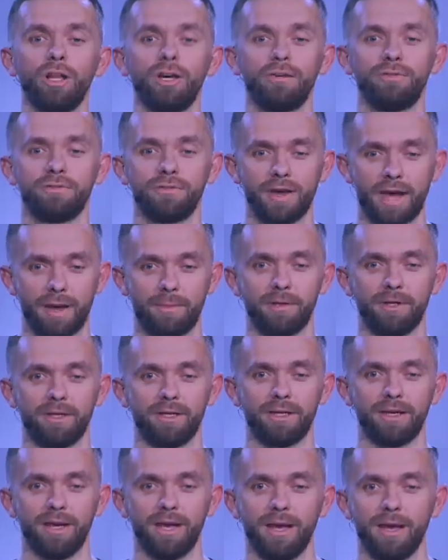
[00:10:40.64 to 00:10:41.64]
a
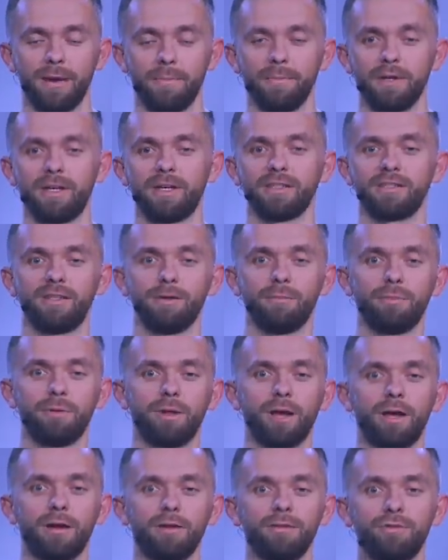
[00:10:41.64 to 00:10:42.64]
family because the
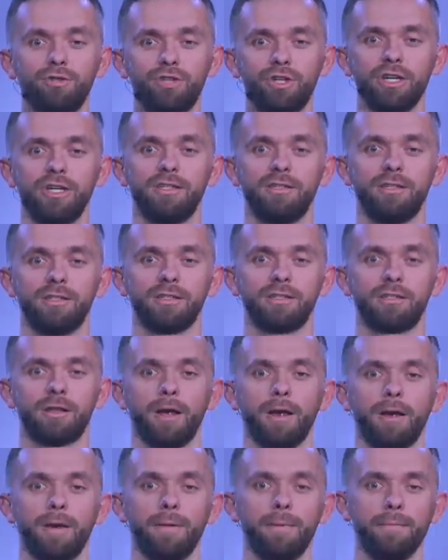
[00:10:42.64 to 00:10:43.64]
blood of Jesus
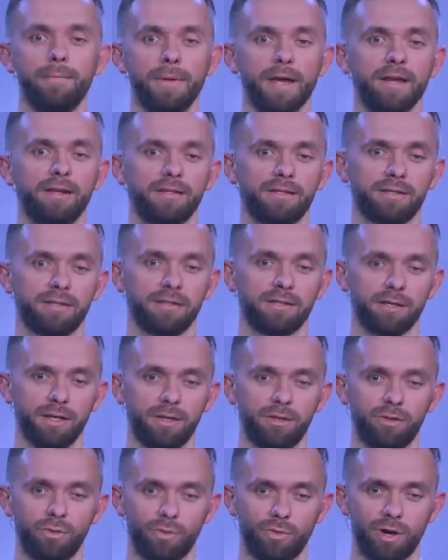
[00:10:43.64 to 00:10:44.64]
makes us
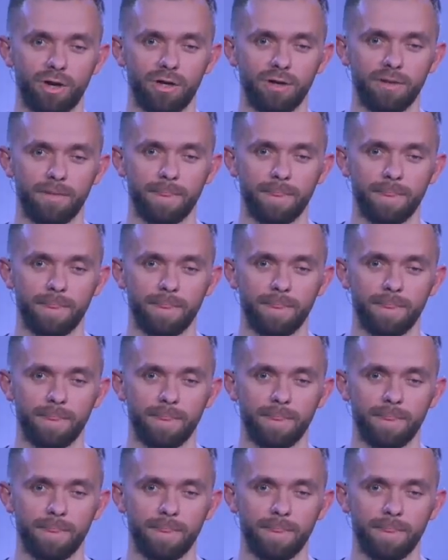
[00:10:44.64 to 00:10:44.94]
into one.